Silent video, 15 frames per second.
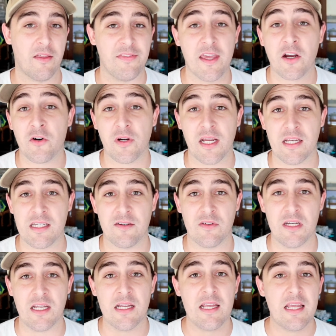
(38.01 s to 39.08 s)
their
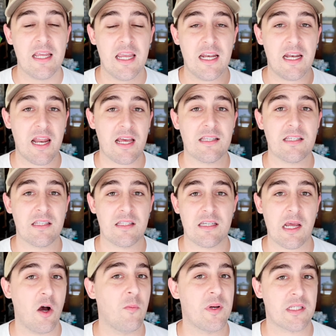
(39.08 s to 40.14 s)
creativity in an essence
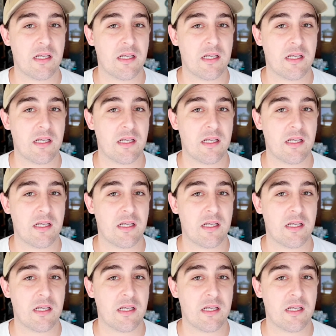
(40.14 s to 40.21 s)
to help